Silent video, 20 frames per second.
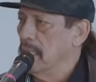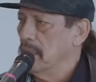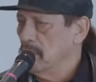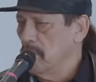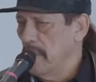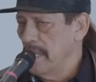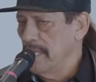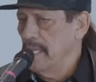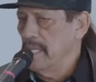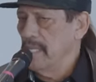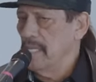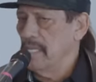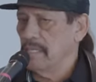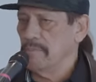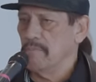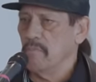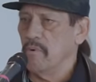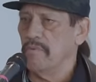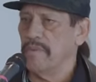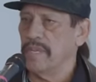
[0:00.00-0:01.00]
So I did
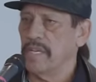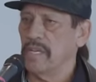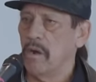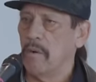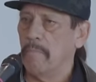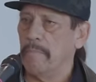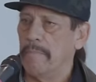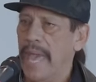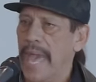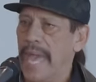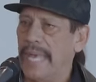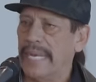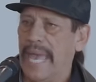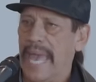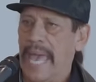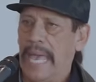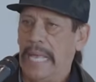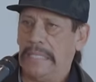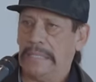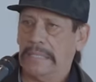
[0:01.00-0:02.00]
this movie called
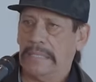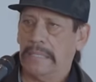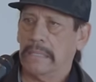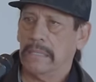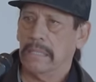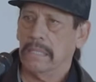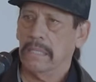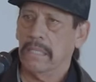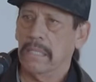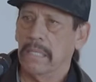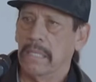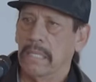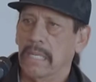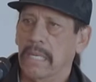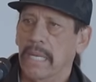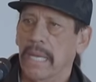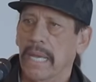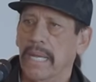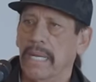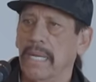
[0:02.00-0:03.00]
Badass.
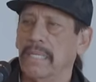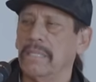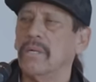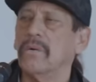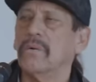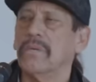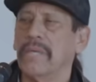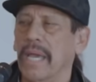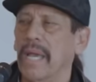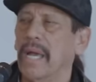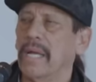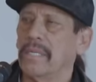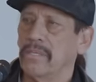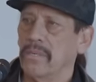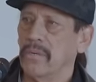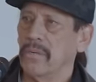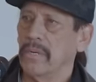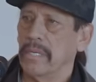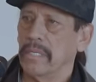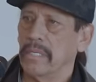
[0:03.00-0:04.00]
And I said, okay, I'll
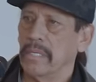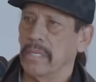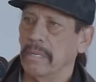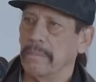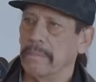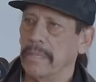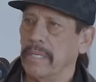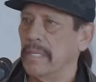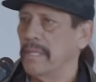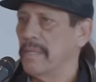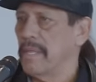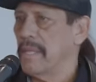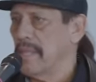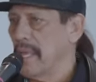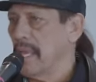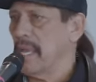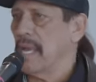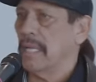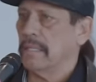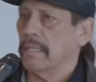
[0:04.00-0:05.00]
do it. You know what I mean? And then
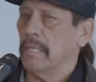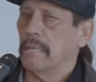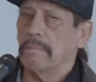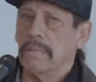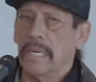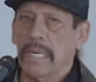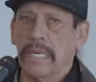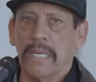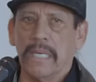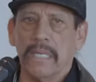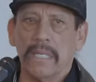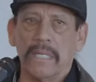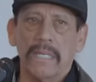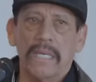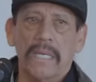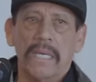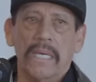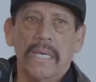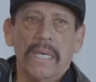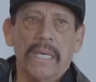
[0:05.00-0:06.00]
they got their money.
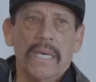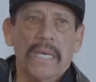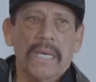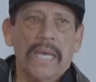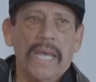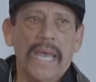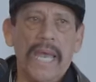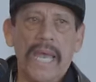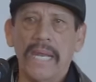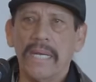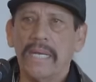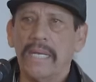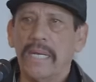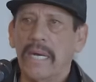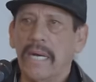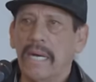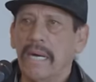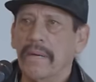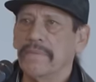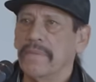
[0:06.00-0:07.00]
And
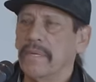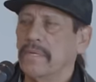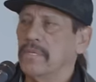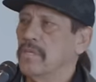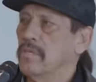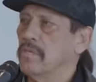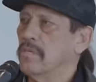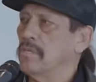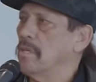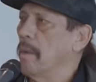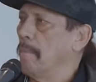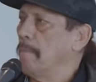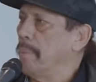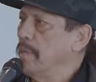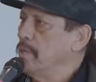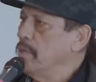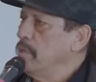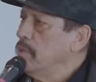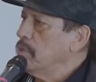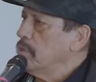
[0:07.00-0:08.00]
the
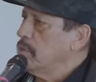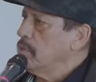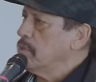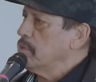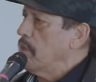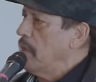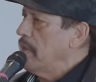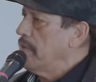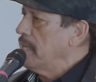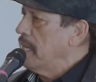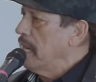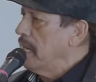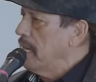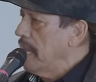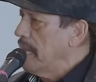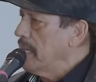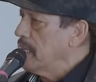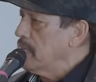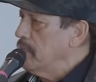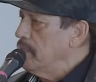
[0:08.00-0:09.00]
producer saw that I
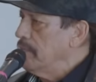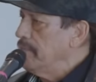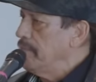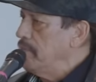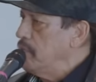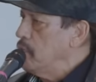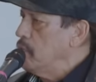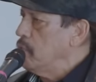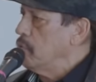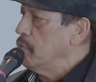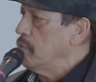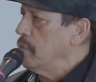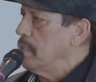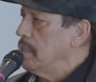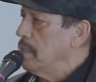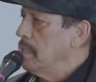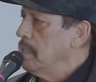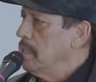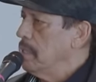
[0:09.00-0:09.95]
like good food.